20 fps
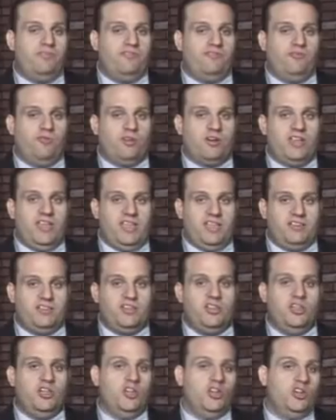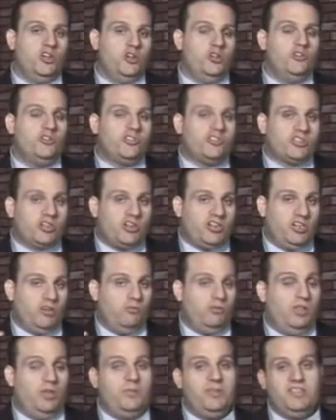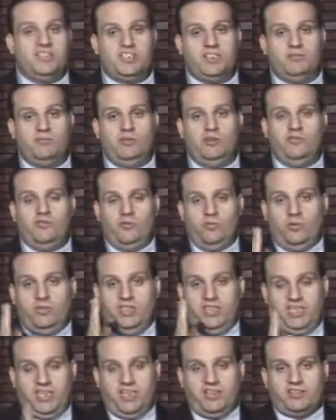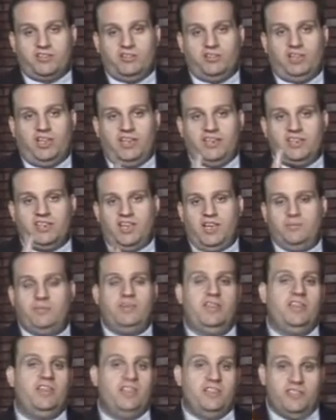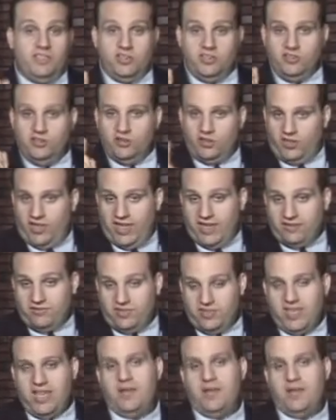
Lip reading: beforehand whose turn it will be to move when the kings are lined up. Then you'll have the